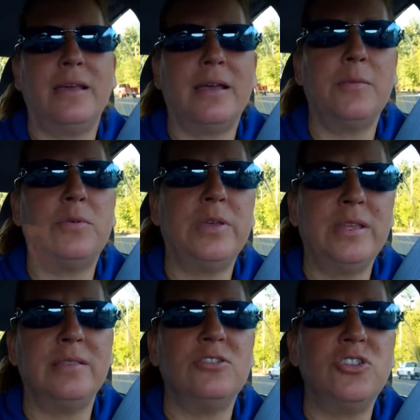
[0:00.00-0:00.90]
I will
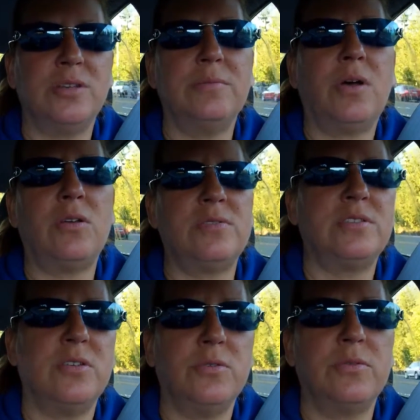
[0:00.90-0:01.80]
hit the gym
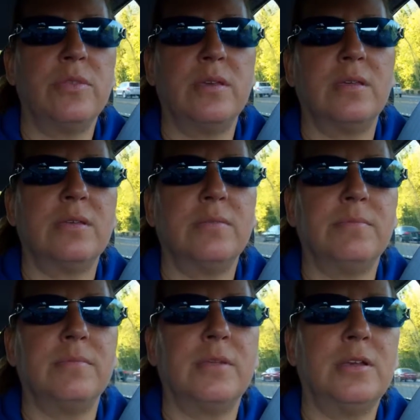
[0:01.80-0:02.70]
also.
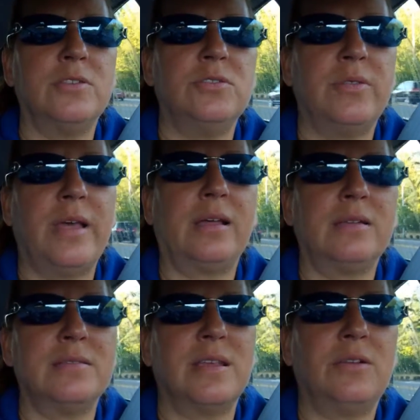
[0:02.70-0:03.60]
I'm going to do that
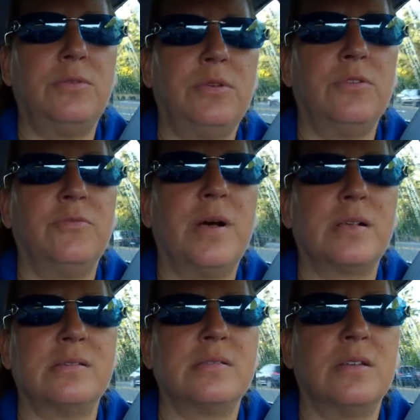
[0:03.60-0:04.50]
because I don't know if
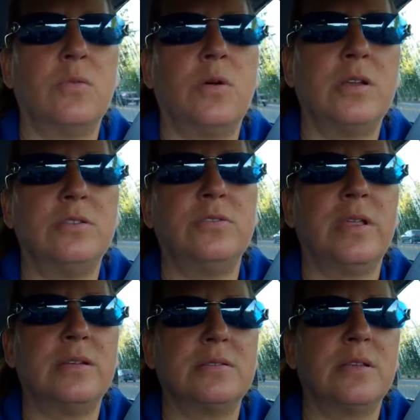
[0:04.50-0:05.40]
Mox is going to want to do
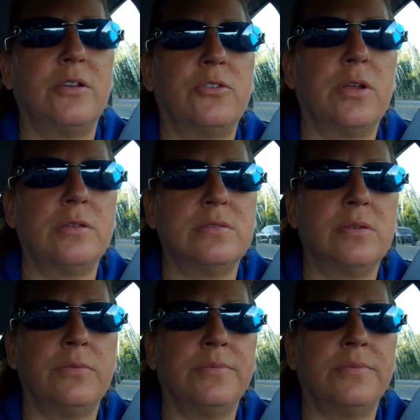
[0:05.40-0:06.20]
that tonight or not. So.